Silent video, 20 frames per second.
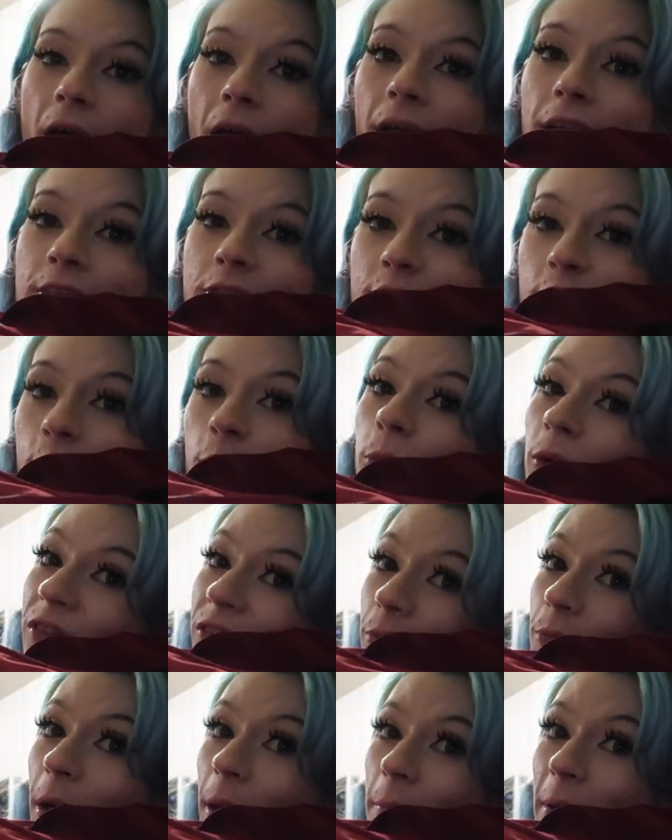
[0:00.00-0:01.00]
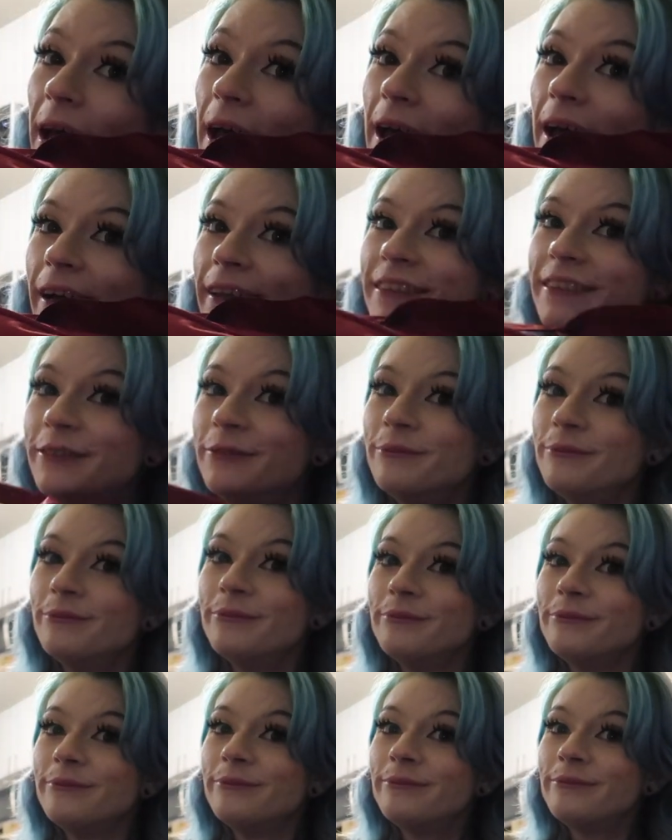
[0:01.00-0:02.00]
I'd do a what's in my bag.
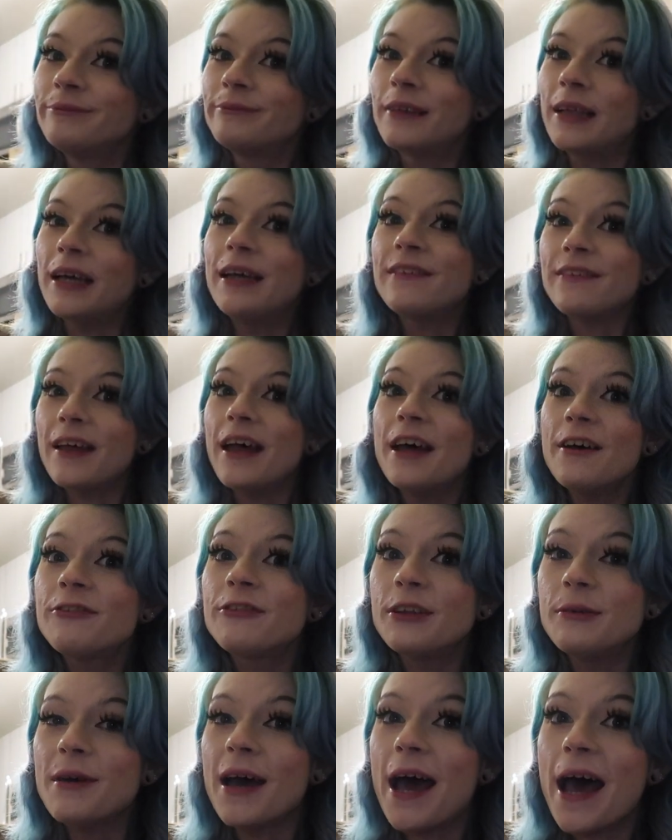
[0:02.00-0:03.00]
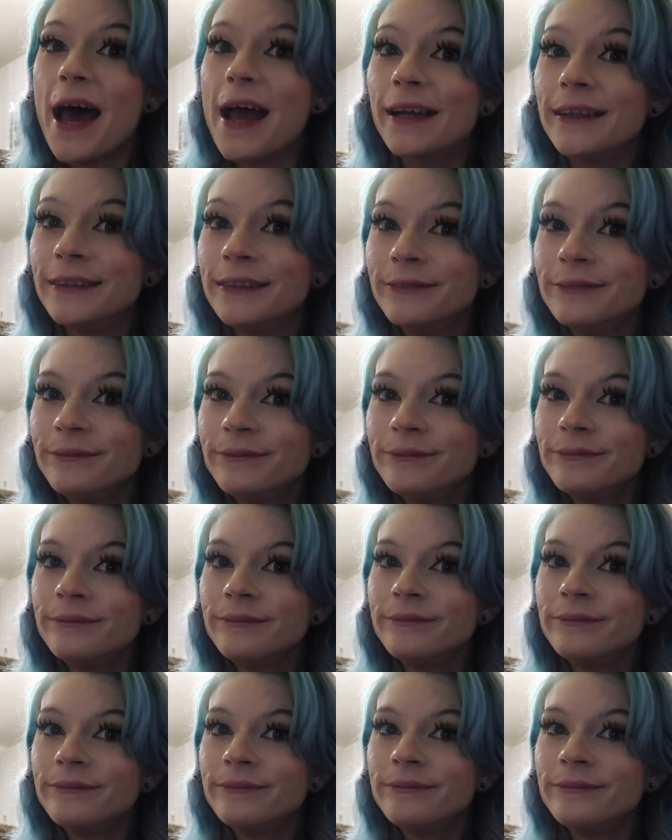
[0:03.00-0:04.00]
It's a hefty bag.
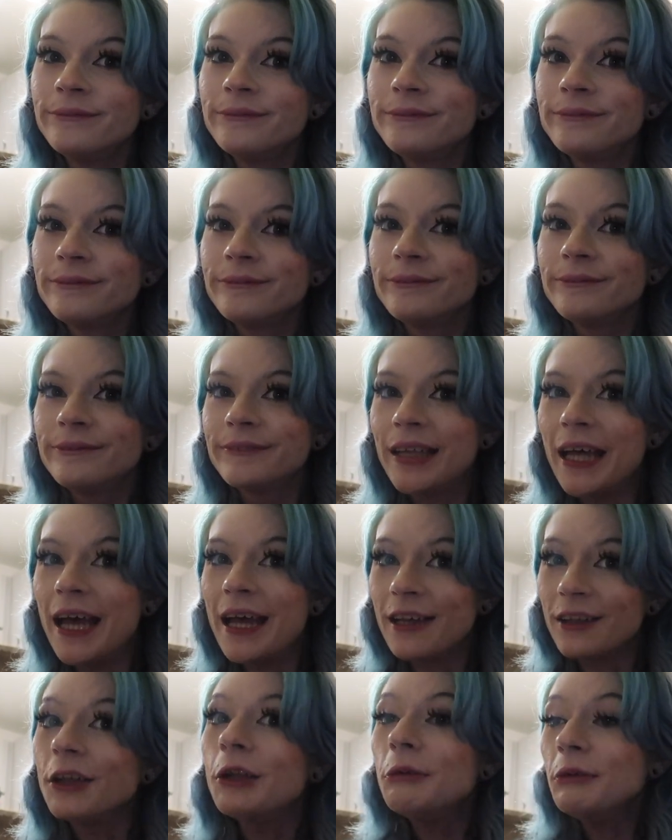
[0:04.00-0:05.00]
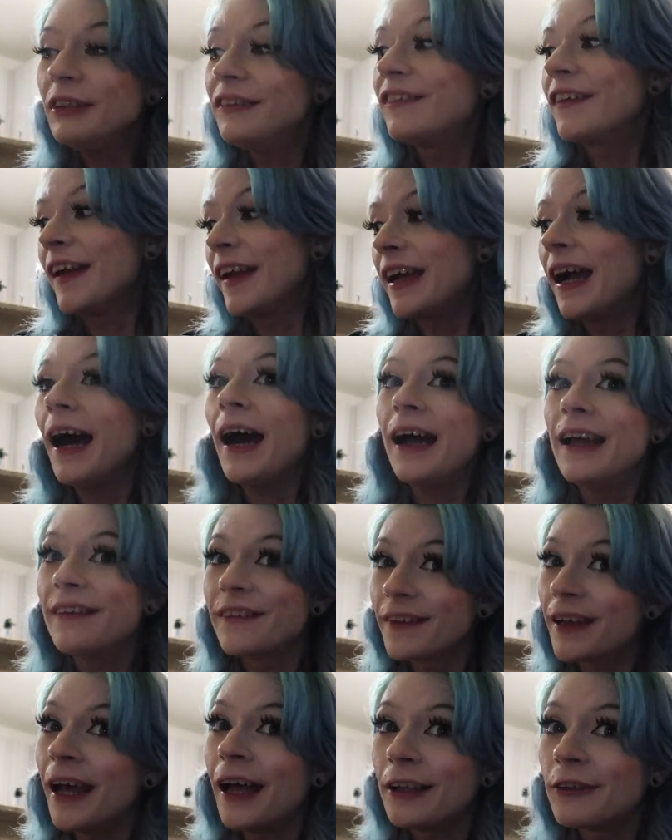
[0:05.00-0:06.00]
And Chloe's saying hi, and
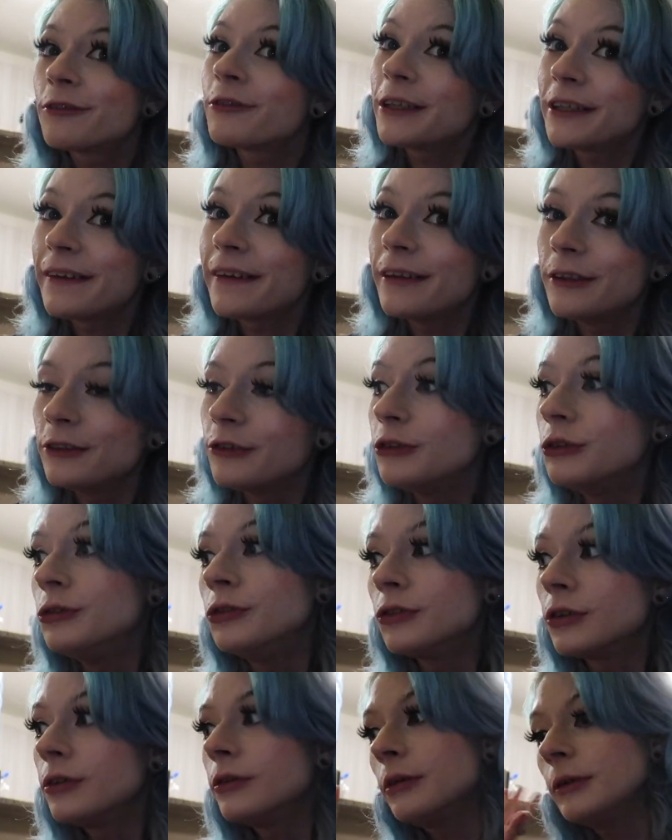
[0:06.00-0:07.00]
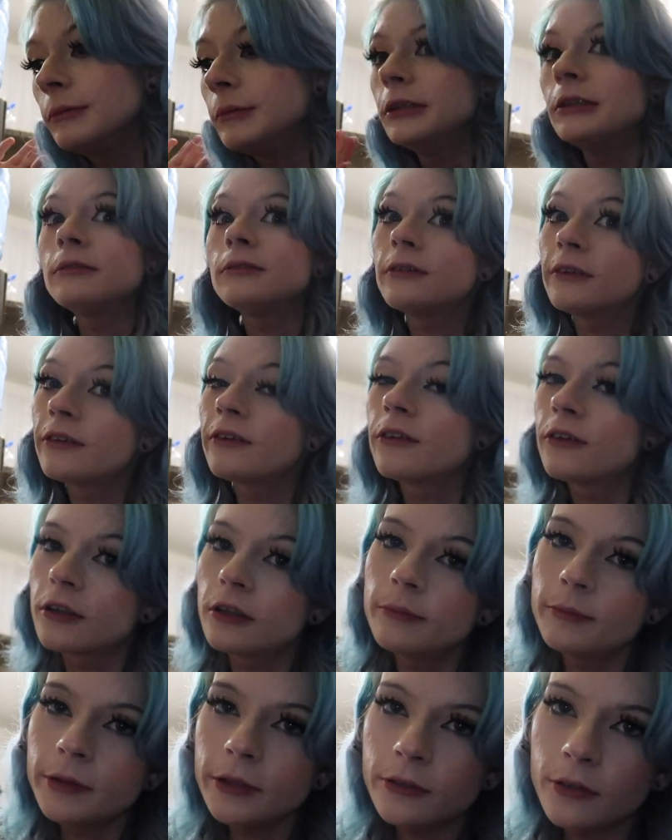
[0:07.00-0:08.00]
the cat's right there, too, so, I mean, this is
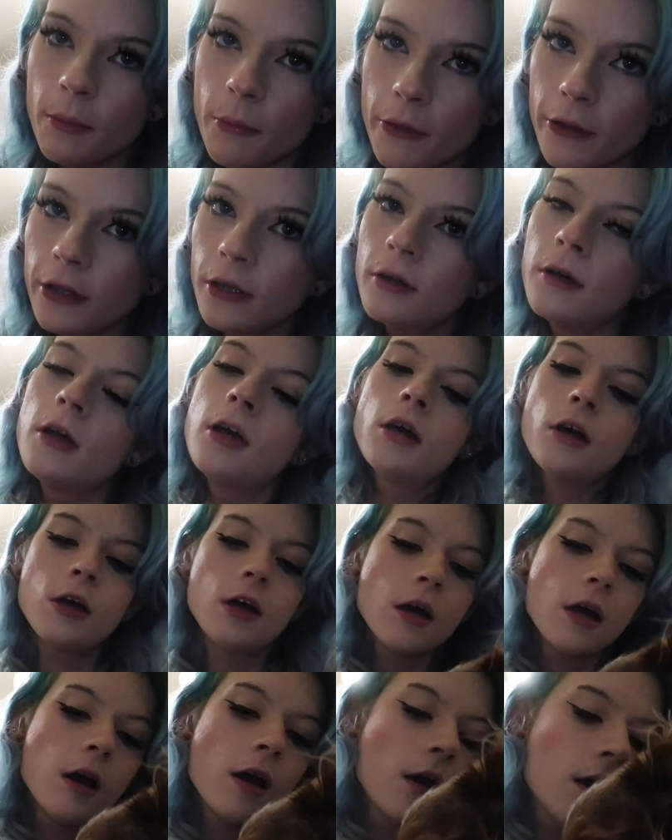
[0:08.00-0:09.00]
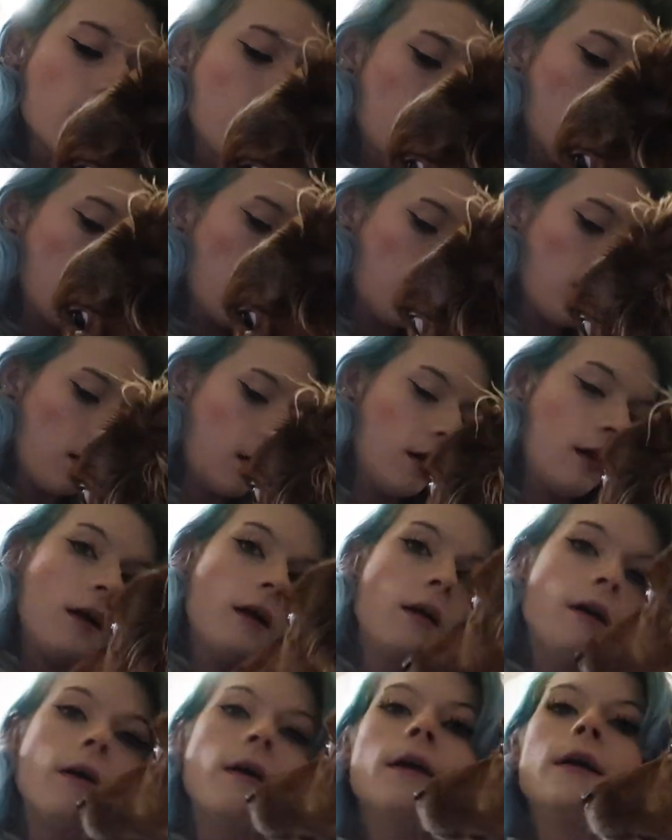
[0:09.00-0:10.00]
gonna be something.
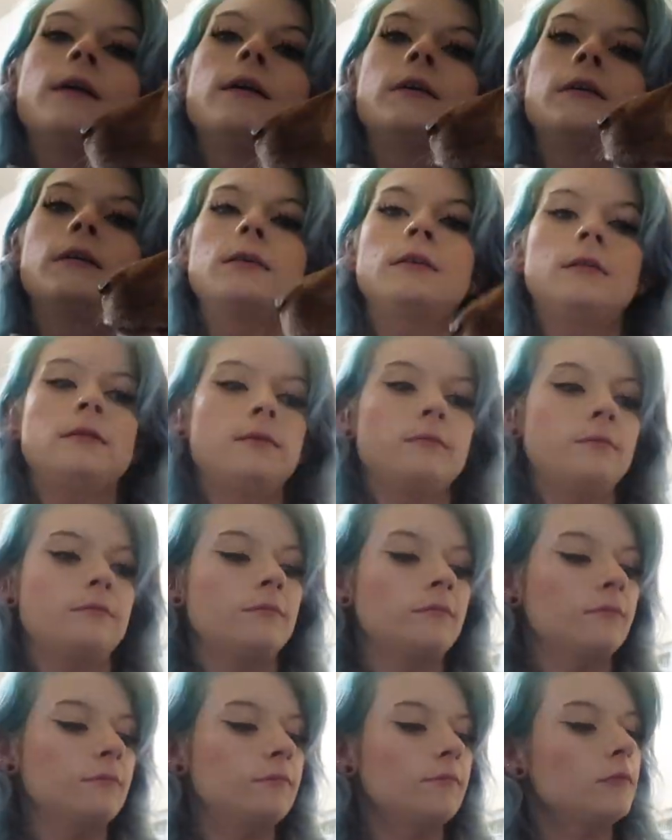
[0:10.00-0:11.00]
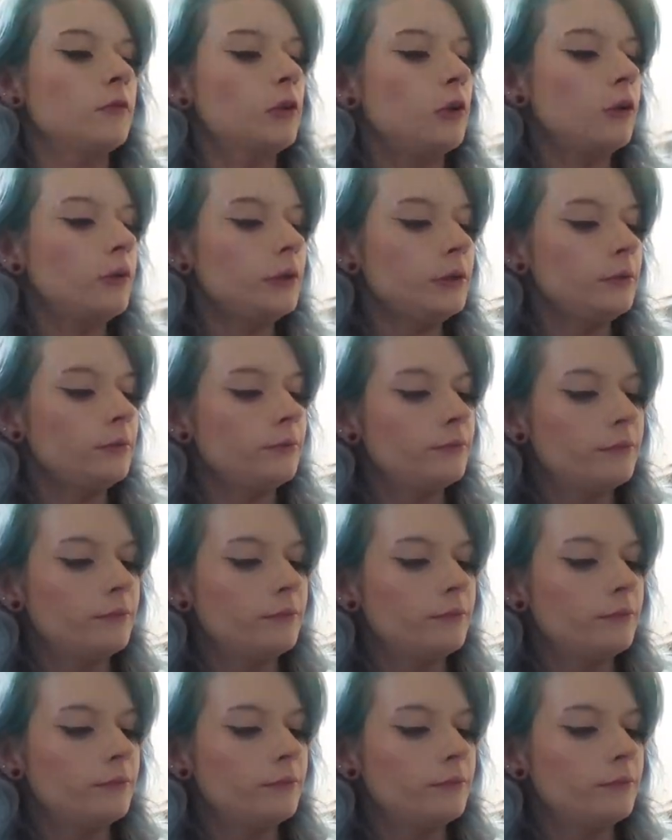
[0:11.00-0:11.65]
Chloe?